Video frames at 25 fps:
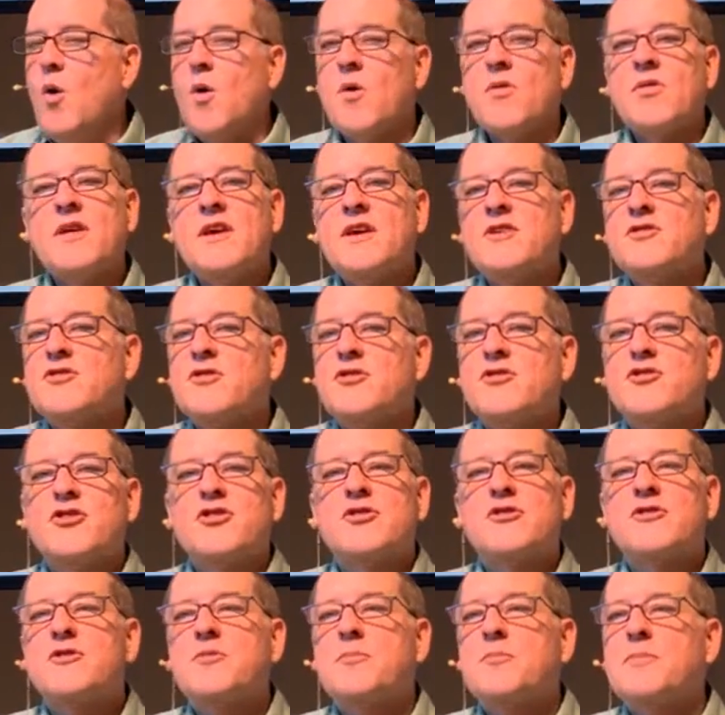All these are
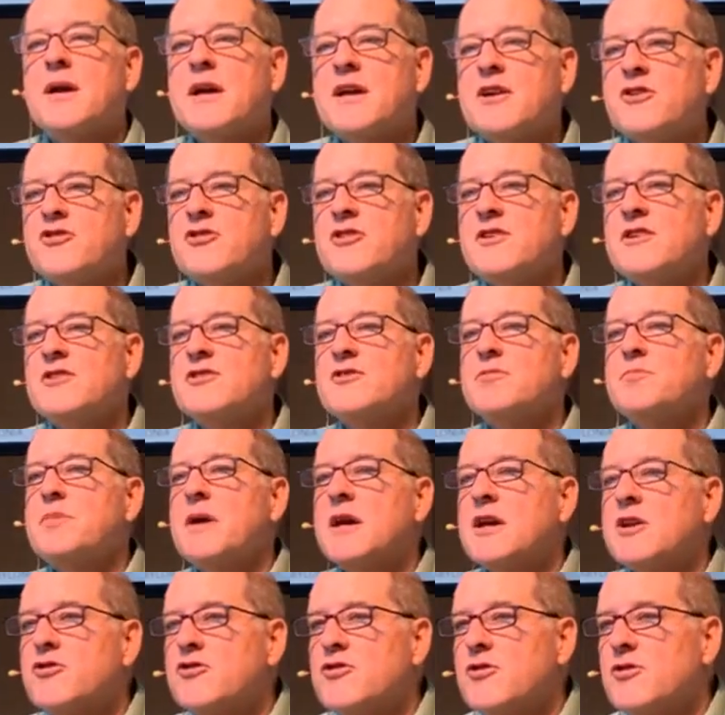just depictions,
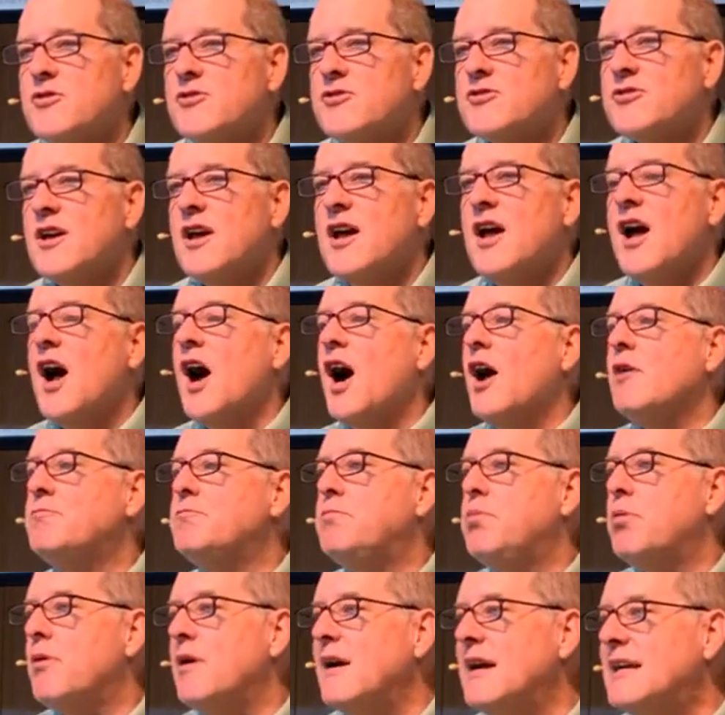pictures
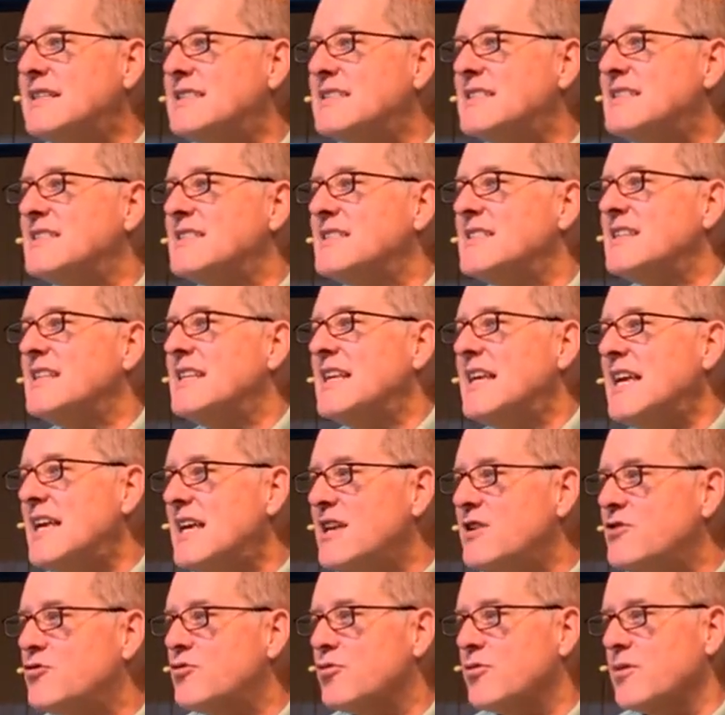of places in
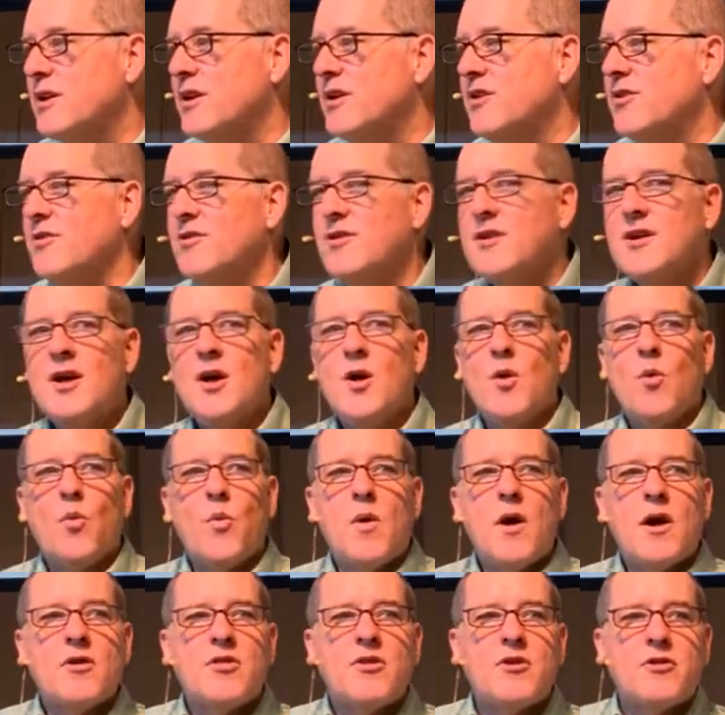Israel
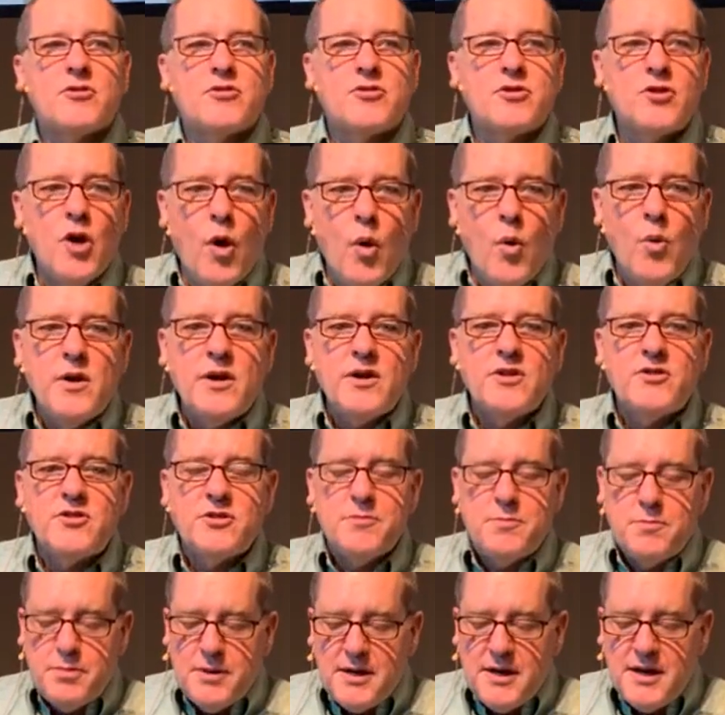where there's going
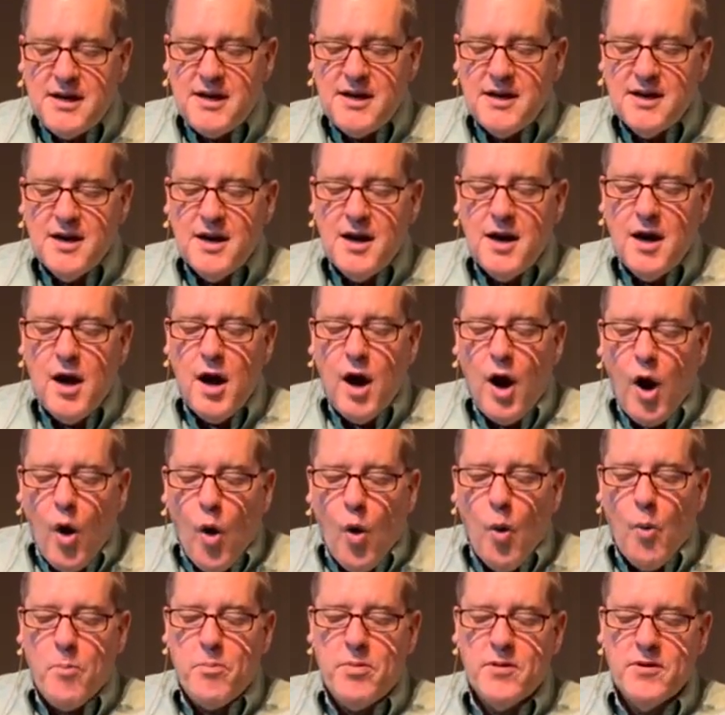to be
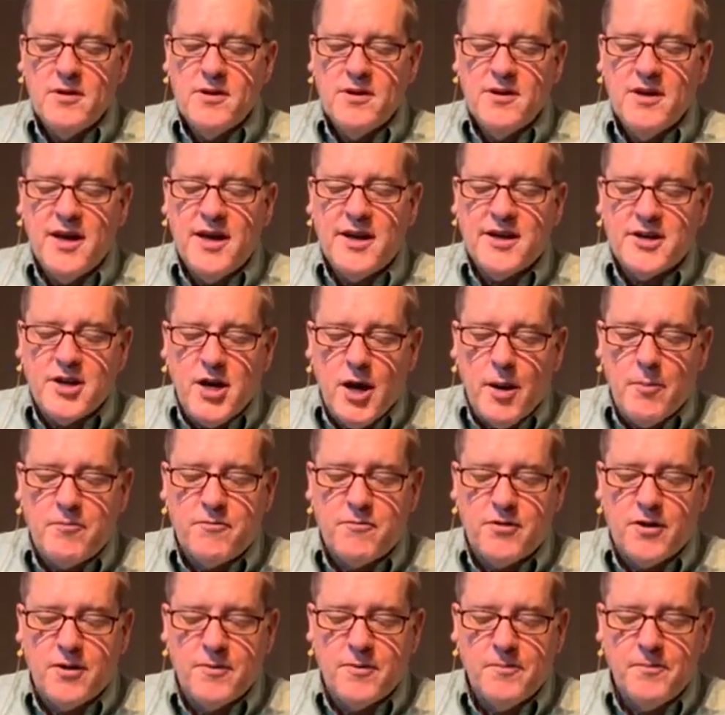hope and
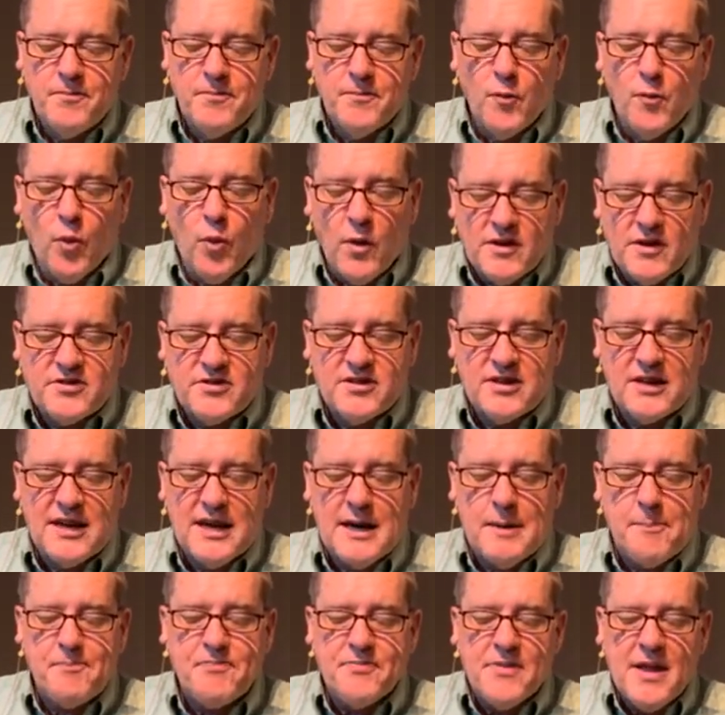comfort once
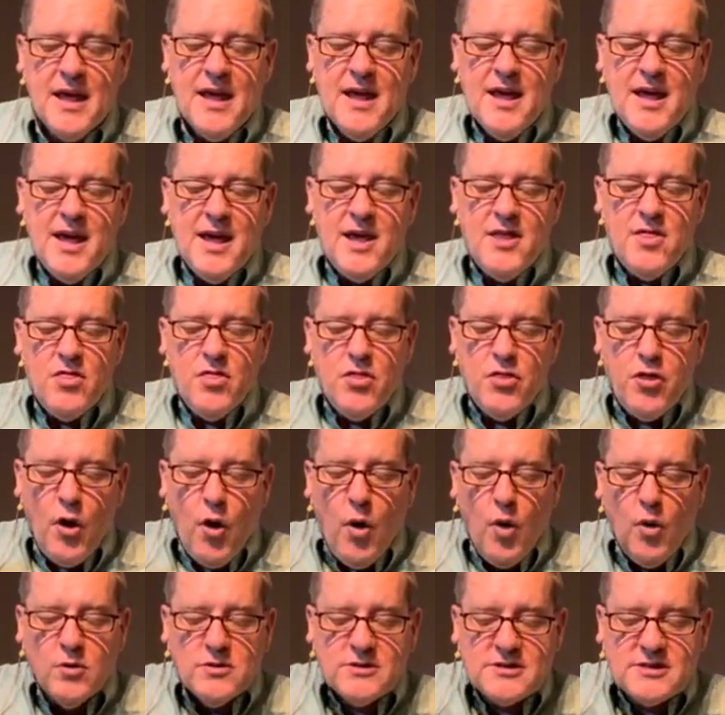again. In
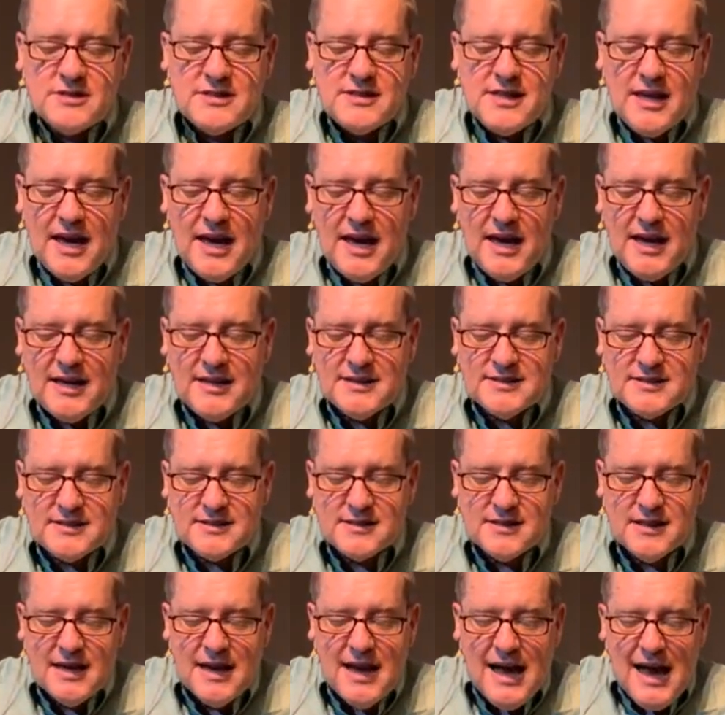those
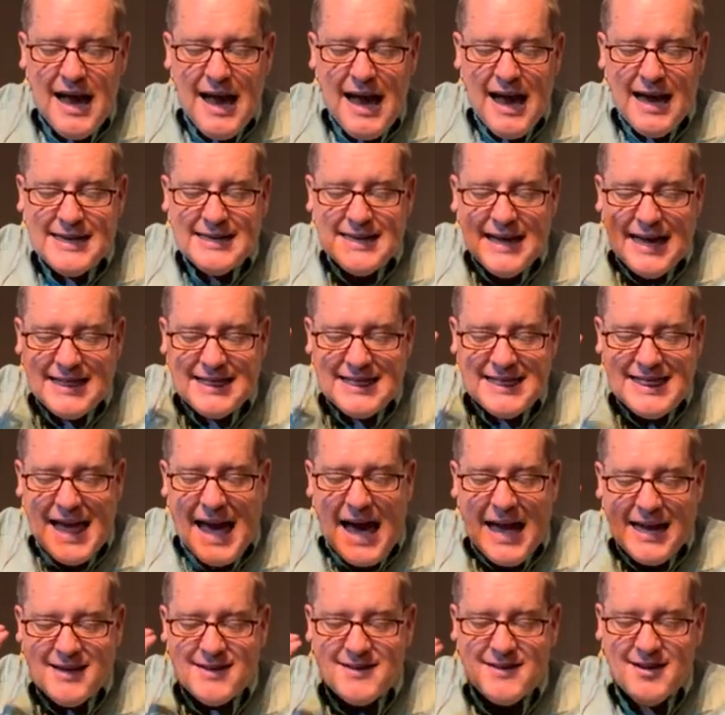days and at
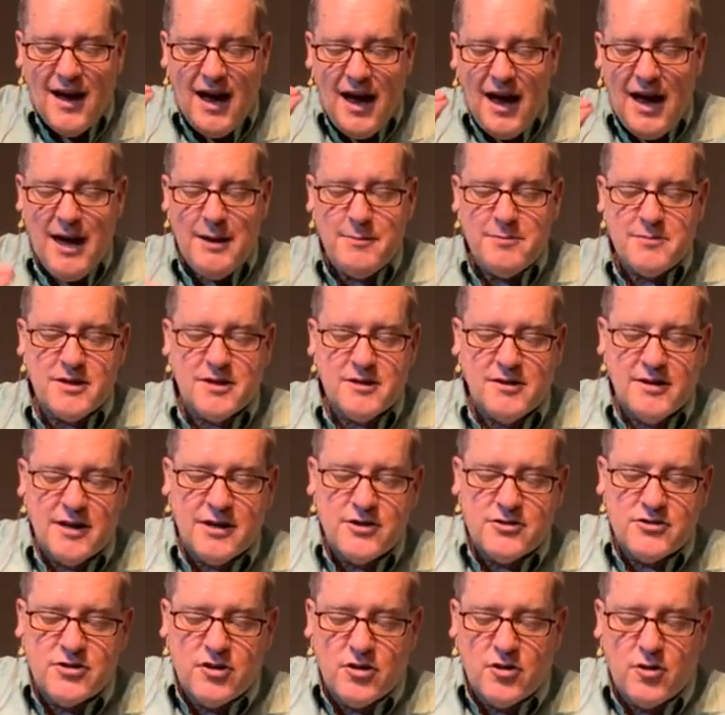that time,
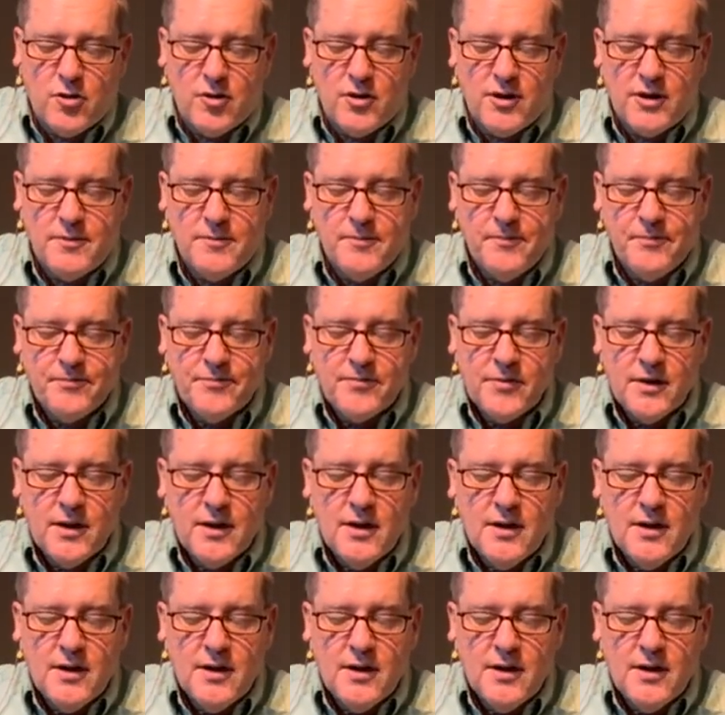declares the Lord.